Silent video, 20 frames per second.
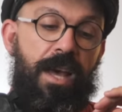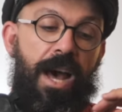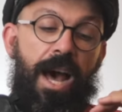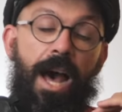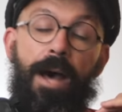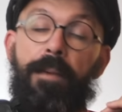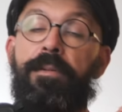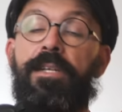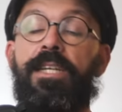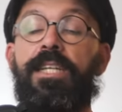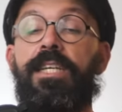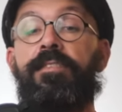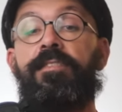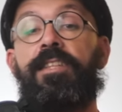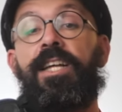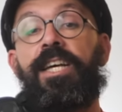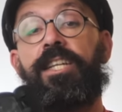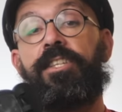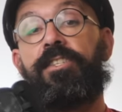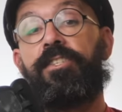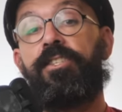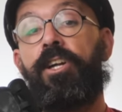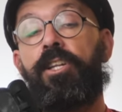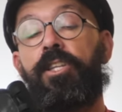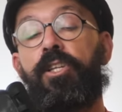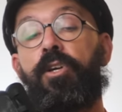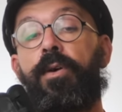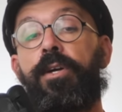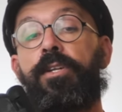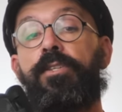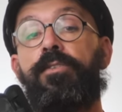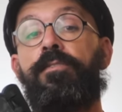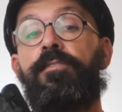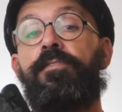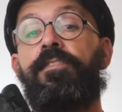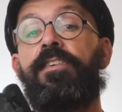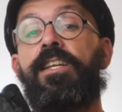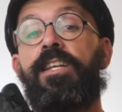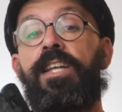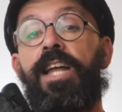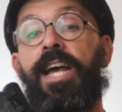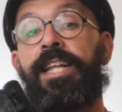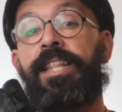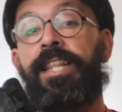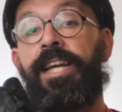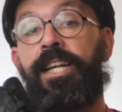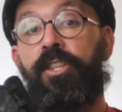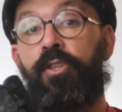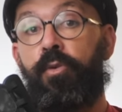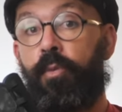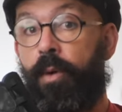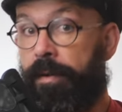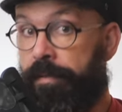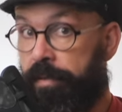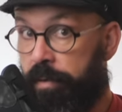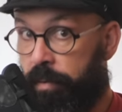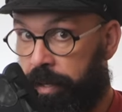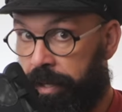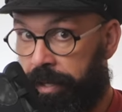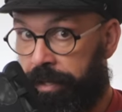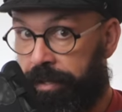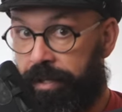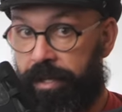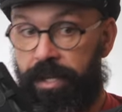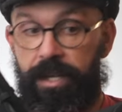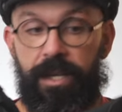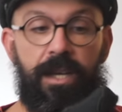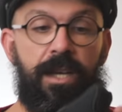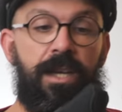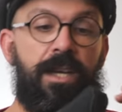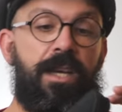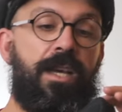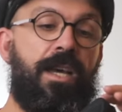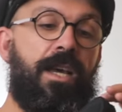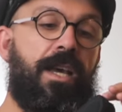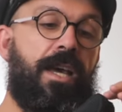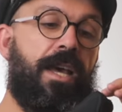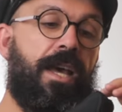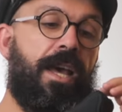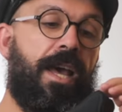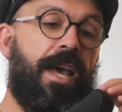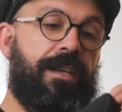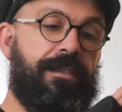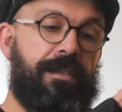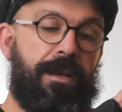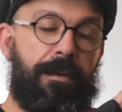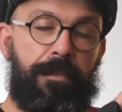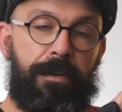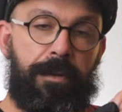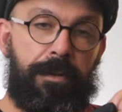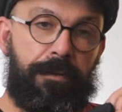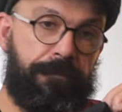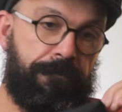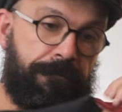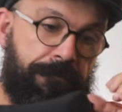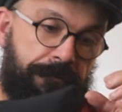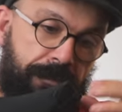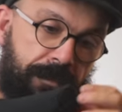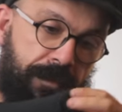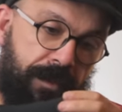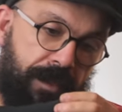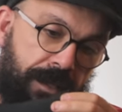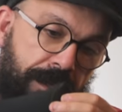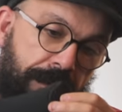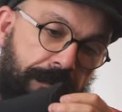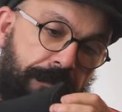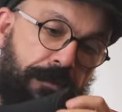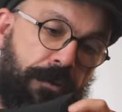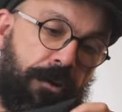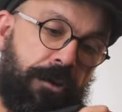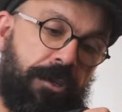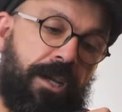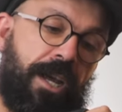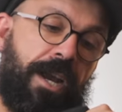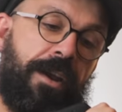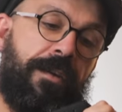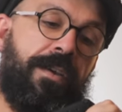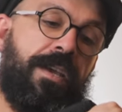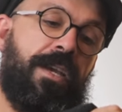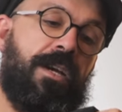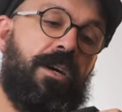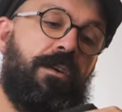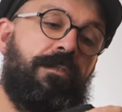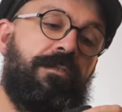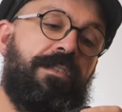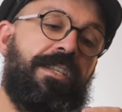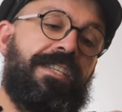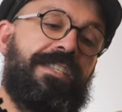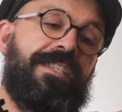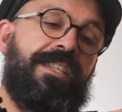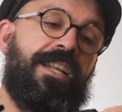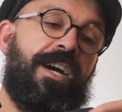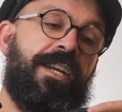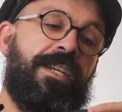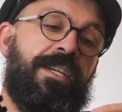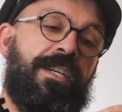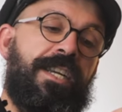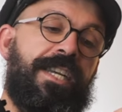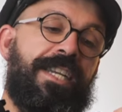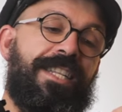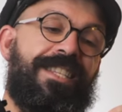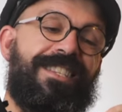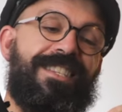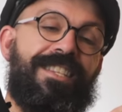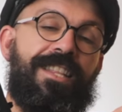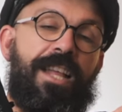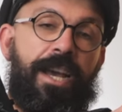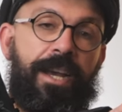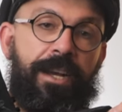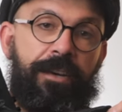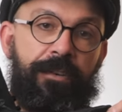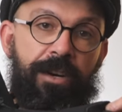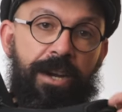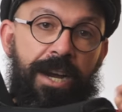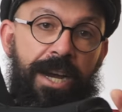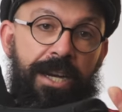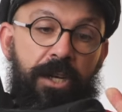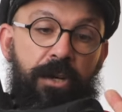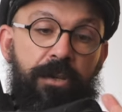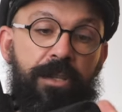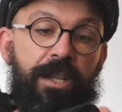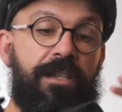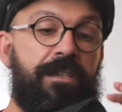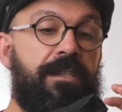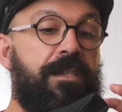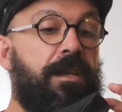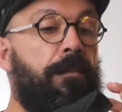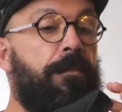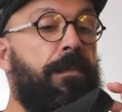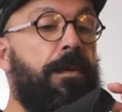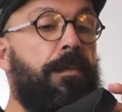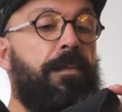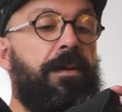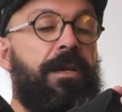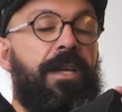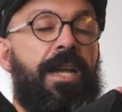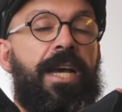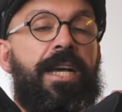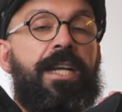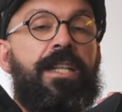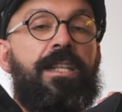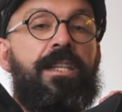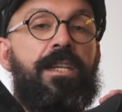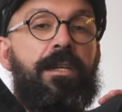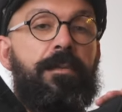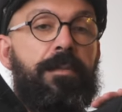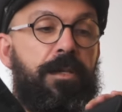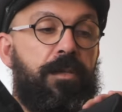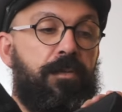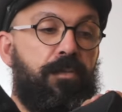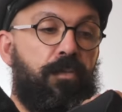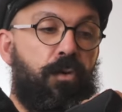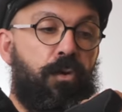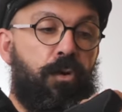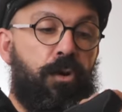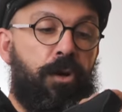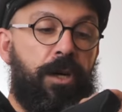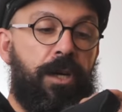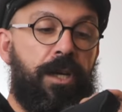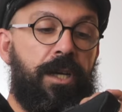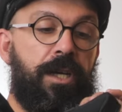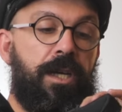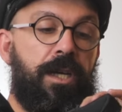I believe that it's not going to feel like that to everyone. Example, the front area of this liner, it's lycra. I know that some people like a little bit more,